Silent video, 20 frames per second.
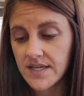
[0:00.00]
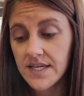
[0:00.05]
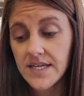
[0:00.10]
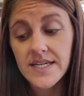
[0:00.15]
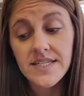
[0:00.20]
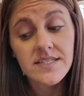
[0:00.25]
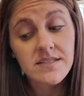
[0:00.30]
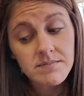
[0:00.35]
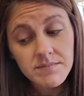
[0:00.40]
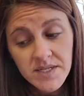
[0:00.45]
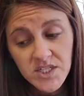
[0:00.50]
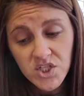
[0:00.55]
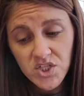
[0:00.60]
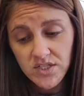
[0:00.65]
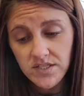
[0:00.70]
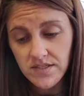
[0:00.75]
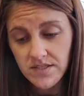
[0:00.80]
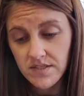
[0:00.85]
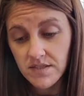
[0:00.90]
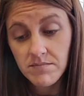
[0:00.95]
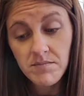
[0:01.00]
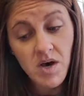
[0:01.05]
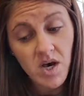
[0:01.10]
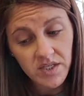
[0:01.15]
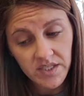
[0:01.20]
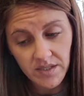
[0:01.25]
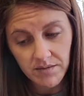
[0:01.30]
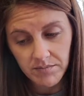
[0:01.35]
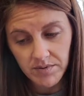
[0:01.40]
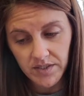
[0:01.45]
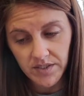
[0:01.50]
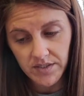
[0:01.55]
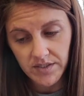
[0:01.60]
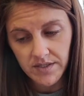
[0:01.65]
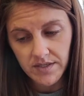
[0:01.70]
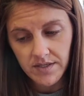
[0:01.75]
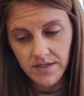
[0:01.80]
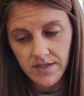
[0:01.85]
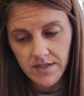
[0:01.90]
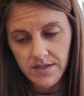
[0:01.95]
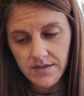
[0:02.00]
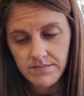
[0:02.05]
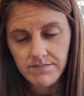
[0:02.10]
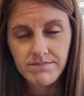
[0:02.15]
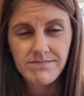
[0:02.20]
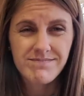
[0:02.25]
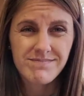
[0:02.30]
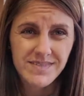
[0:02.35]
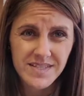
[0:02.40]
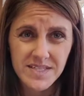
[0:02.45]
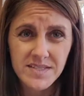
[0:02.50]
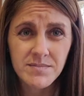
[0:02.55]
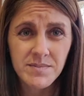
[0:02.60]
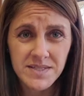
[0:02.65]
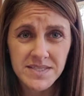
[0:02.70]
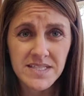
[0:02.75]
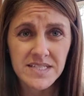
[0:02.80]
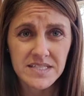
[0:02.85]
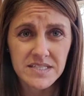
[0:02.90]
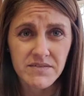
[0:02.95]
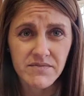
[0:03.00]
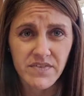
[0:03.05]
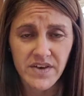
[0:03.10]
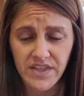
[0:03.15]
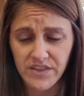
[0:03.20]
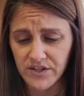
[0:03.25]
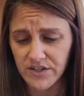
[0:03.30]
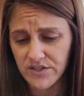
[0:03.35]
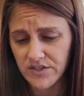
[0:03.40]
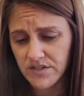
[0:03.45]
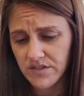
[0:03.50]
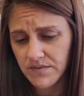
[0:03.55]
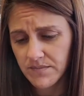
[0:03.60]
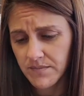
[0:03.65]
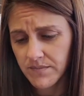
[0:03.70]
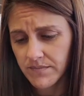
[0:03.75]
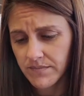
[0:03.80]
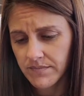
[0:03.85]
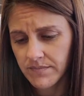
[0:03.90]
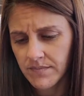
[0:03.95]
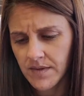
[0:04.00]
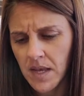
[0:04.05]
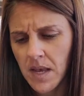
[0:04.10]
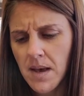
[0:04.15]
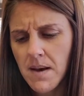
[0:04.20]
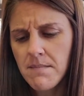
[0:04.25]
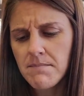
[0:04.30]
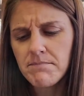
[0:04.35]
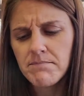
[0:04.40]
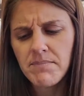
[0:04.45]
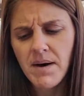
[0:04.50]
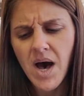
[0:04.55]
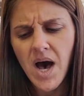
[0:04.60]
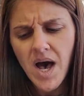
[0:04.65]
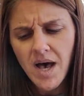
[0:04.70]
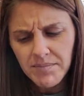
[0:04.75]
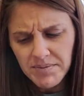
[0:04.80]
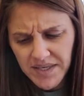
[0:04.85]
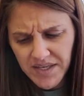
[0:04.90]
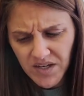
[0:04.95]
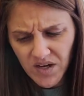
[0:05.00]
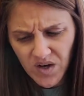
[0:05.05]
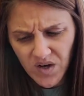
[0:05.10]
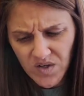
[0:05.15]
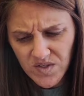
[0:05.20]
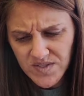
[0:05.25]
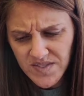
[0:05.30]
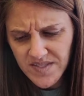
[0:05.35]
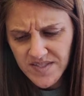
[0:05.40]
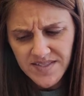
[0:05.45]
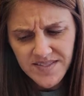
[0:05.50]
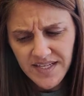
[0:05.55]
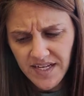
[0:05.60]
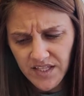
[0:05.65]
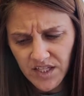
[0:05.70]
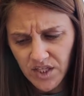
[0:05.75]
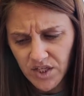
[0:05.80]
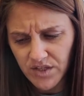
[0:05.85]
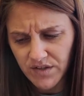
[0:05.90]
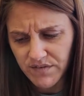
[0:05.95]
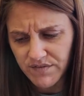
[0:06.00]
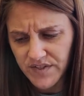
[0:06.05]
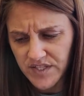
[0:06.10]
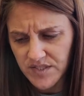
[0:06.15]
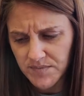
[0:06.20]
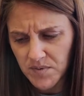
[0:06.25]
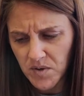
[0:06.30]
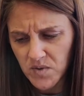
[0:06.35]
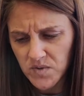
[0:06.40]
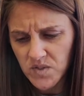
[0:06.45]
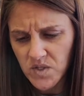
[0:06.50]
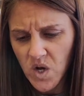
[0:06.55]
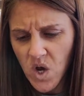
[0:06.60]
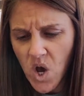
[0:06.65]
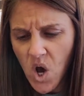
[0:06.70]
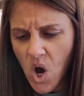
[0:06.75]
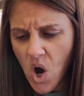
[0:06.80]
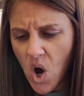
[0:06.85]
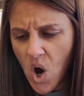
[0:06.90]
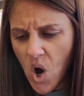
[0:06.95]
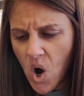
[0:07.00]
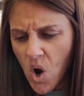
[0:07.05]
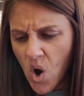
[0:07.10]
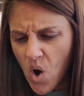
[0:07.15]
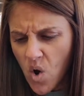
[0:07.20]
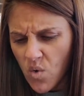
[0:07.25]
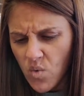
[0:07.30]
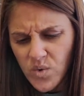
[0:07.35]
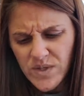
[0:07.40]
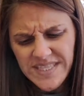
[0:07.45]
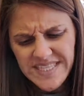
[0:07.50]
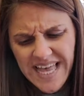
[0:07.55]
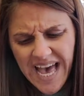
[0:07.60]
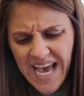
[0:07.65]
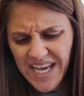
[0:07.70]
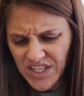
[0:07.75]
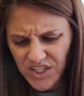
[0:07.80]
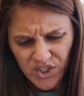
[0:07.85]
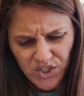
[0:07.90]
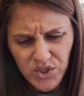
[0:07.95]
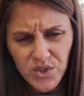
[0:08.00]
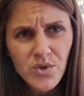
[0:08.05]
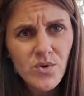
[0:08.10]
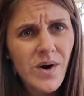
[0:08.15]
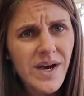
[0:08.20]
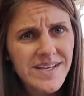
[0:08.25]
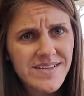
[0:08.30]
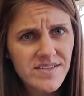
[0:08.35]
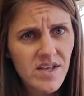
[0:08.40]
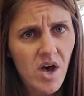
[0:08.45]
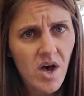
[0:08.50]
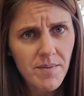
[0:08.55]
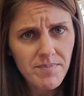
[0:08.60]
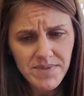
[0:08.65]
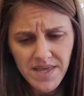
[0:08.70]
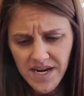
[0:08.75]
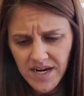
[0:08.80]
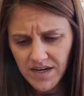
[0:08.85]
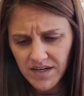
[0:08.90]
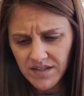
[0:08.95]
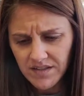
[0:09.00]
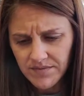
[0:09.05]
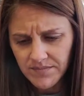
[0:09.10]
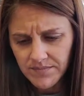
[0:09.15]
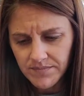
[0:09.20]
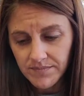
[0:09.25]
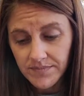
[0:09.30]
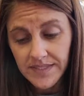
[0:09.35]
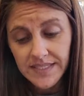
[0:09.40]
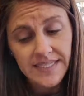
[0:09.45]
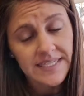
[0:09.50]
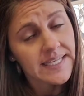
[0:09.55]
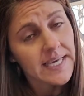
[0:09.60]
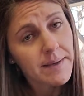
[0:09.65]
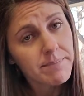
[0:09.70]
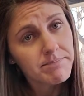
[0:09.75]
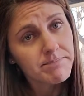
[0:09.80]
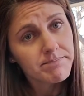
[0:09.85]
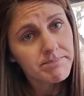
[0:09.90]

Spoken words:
It's Mitch's, the mockingbird. He's missing some feathers. Bob, he calls, settling on a fence post. Was that you I saw up there? Yep.